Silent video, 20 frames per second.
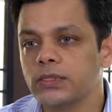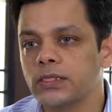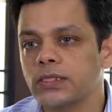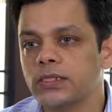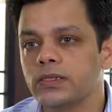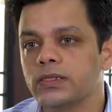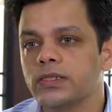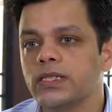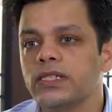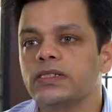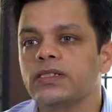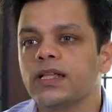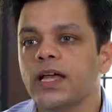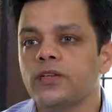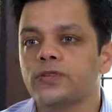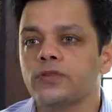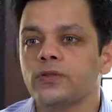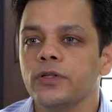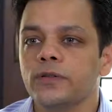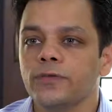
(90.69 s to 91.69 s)
since these
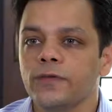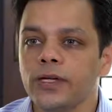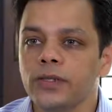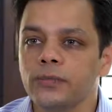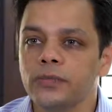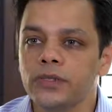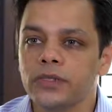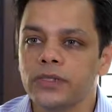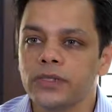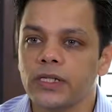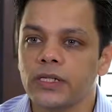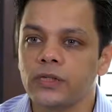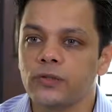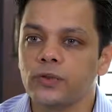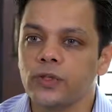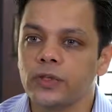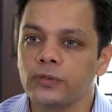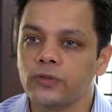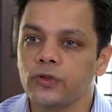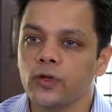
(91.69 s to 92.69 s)
natural fibers
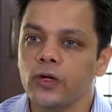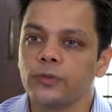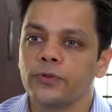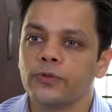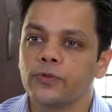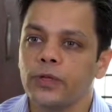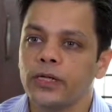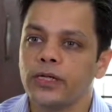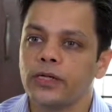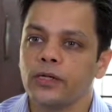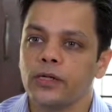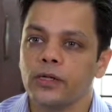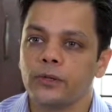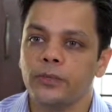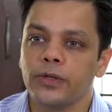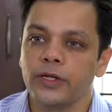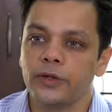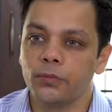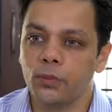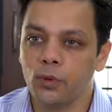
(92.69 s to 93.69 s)
tend to absorb sweat a
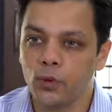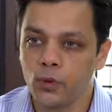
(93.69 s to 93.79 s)
bit